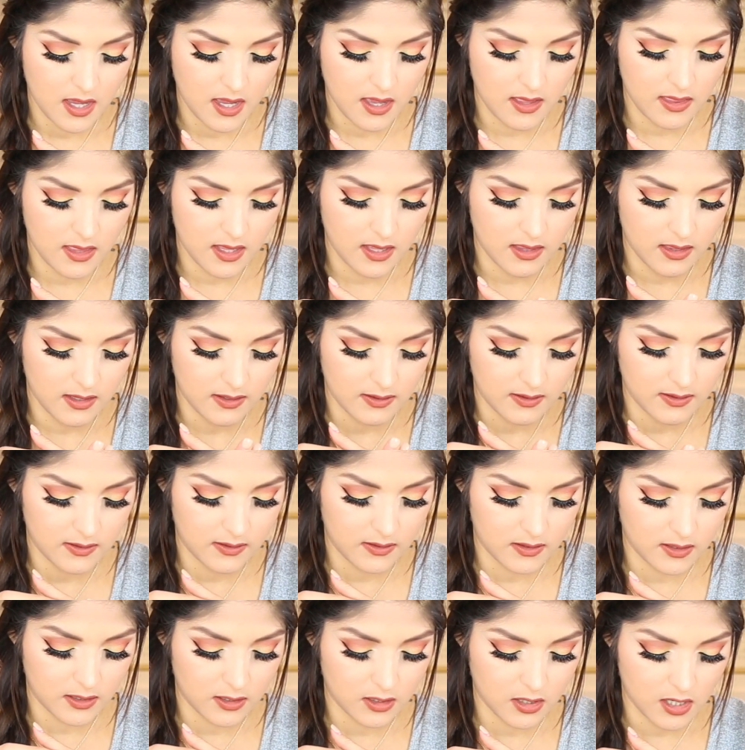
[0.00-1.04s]
And then this
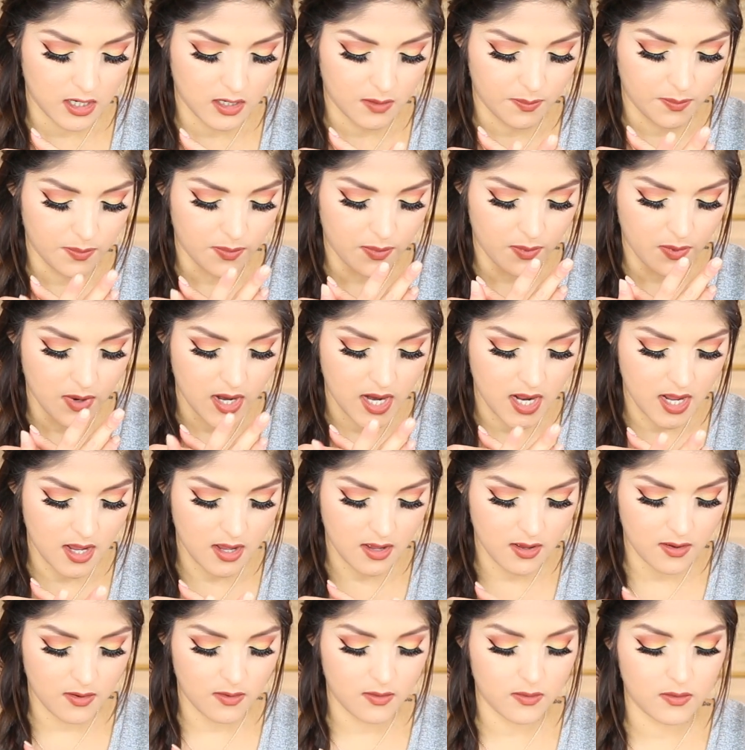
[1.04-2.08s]
is the dark
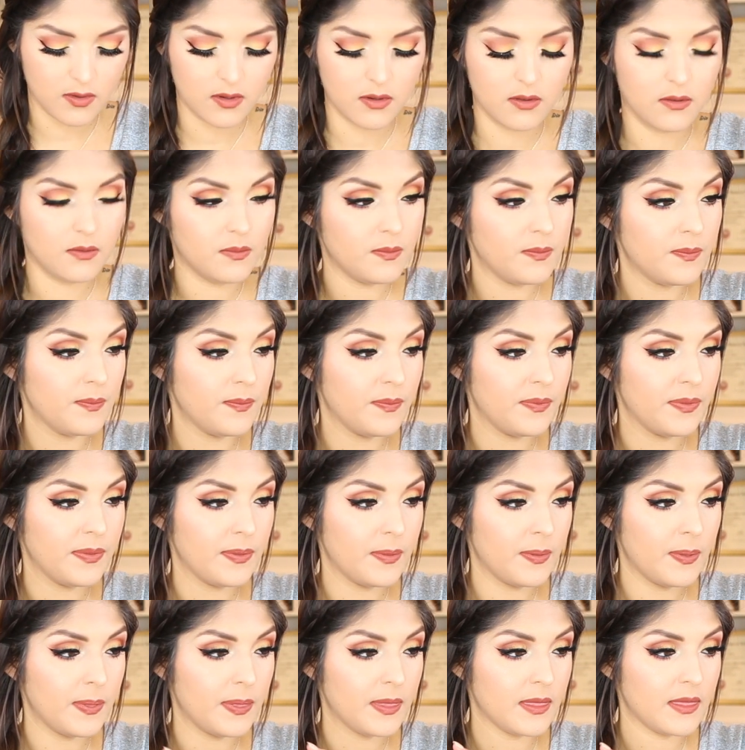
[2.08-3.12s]
brown,
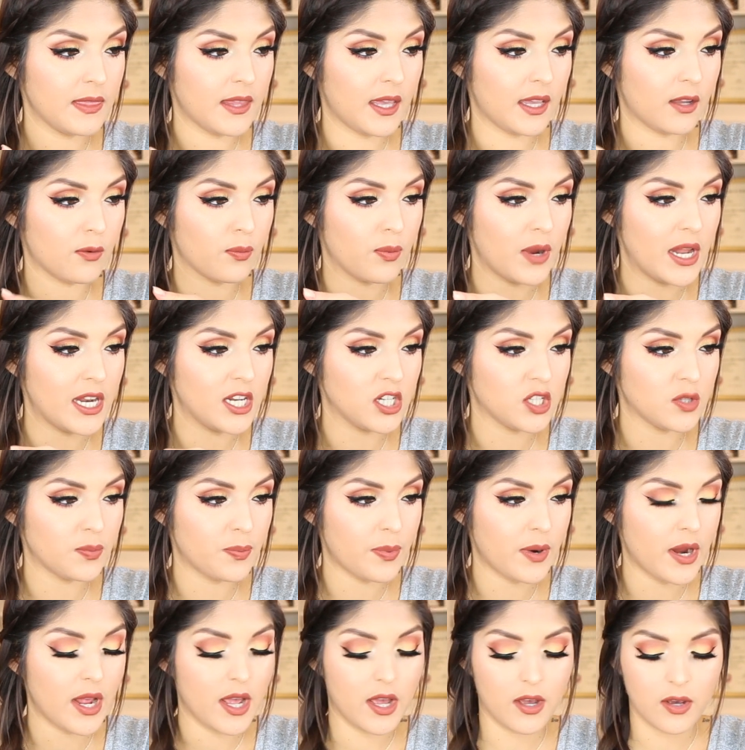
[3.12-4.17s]
like reddish
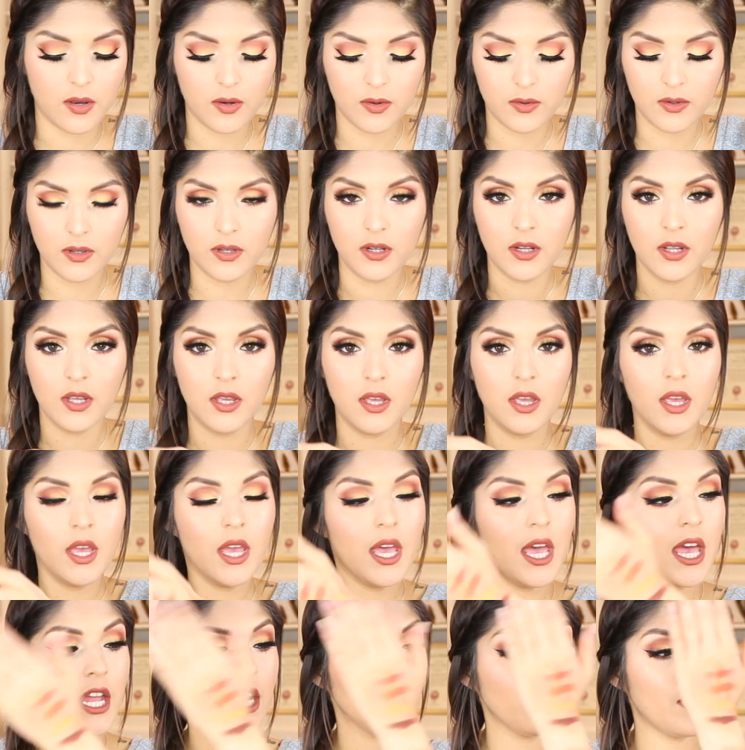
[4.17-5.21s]
brown.
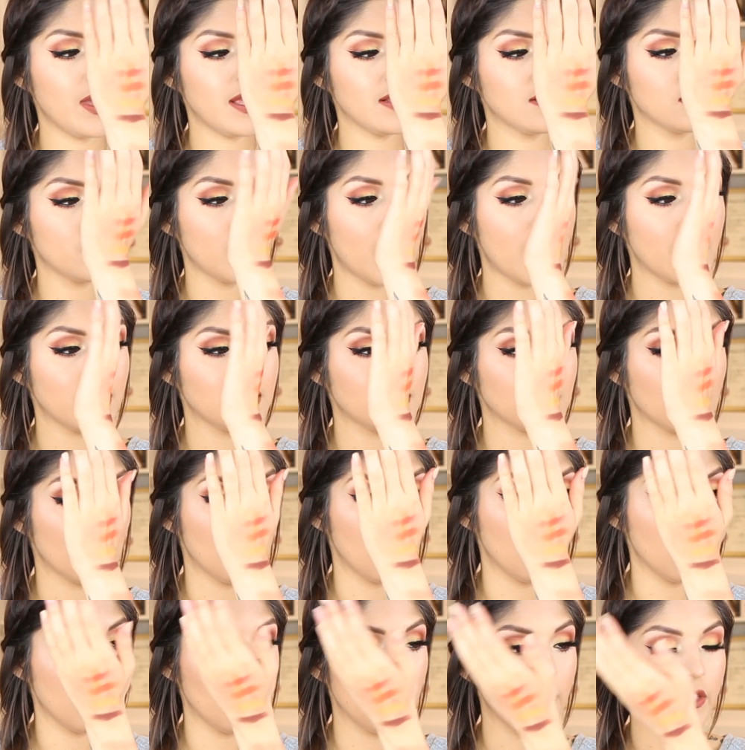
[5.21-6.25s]
Anyways, that's
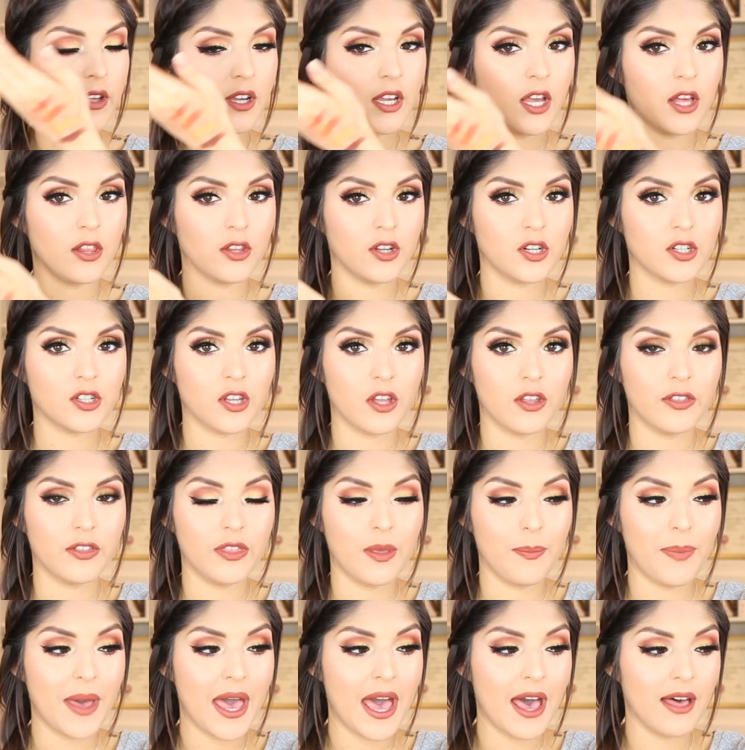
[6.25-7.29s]
all the colors on
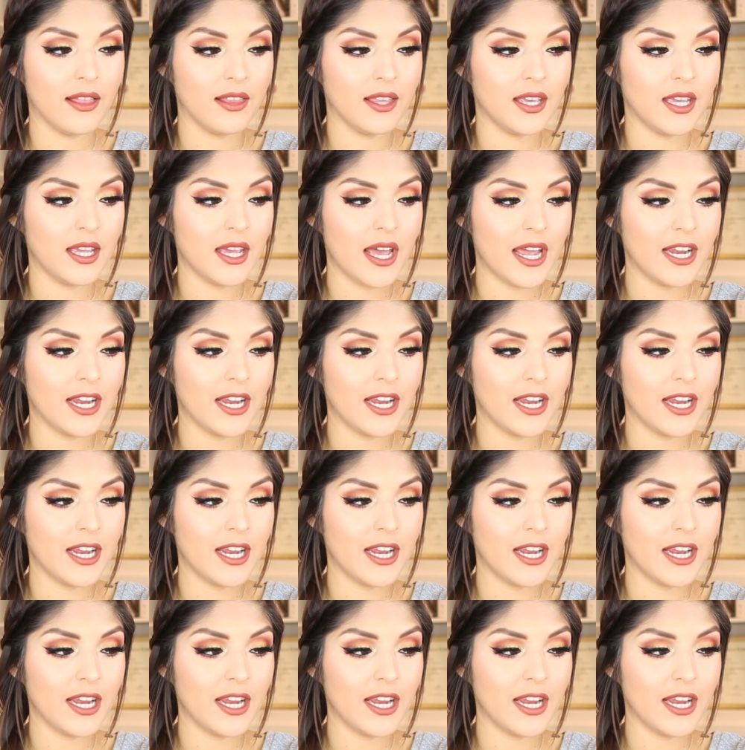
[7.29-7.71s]
the palette.